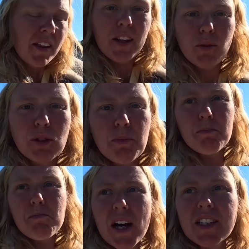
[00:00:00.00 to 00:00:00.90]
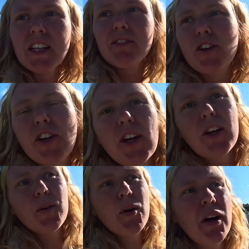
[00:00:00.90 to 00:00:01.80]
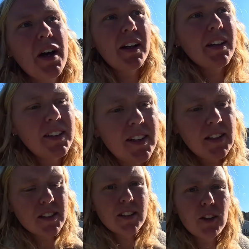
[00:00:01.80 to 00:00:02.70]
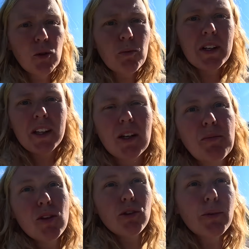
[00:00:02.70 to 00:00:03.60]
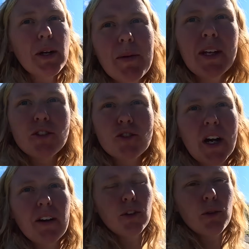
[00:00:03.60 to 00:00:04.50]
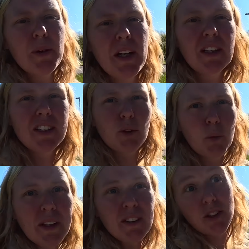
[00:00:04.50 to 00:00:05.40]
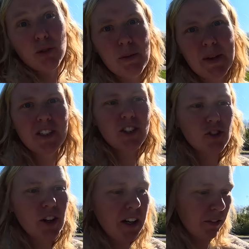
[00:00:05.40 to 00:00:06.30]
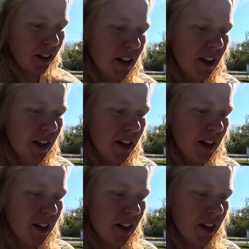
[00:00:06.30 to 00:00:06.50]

Then it was a massive queue, and a distance that normally takes me 3 minutes to drive took me 23 minutes to drive.